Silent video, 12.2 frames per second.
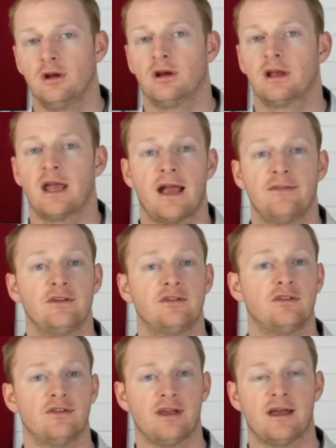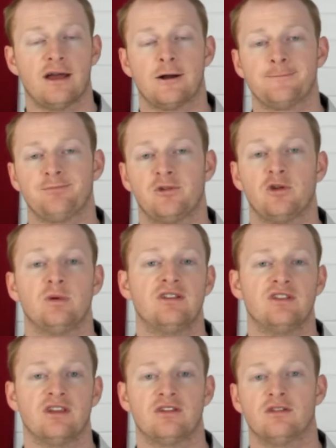Okay, and this is our to
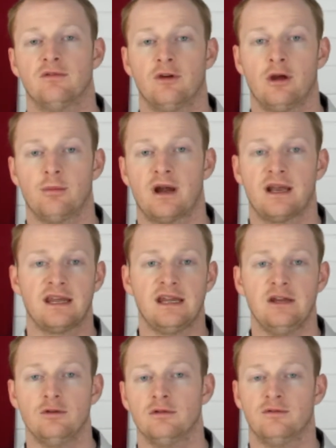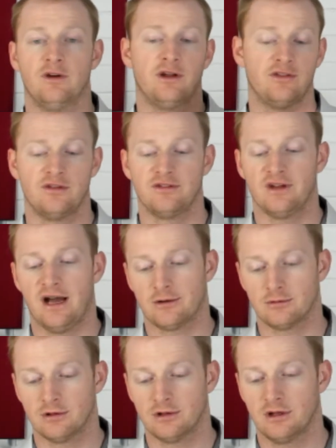exist verb, right? Iru versus aru.